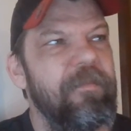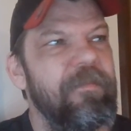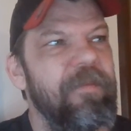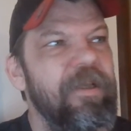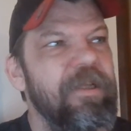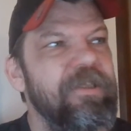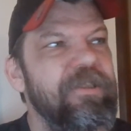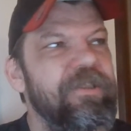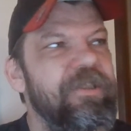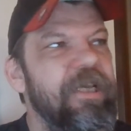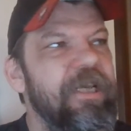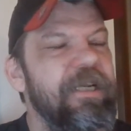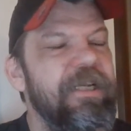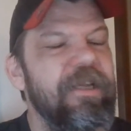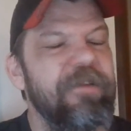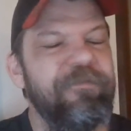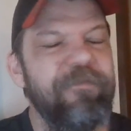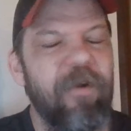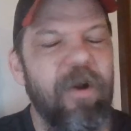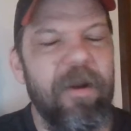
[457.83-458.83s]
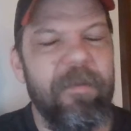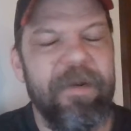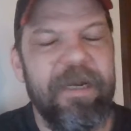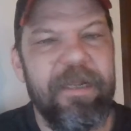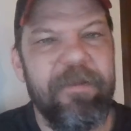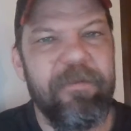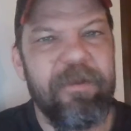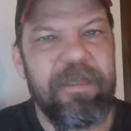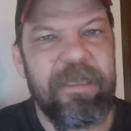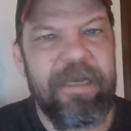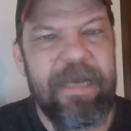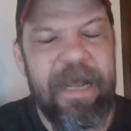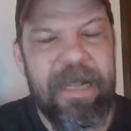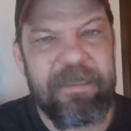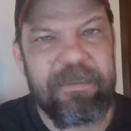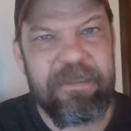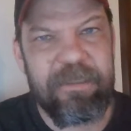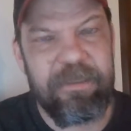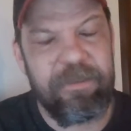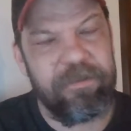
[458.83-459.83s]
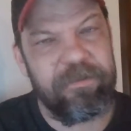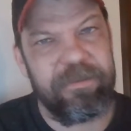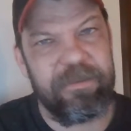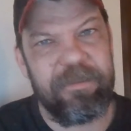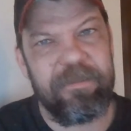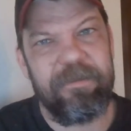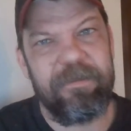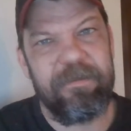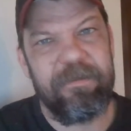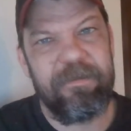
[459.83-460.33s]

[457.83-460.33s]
is in conformity with the Constitution.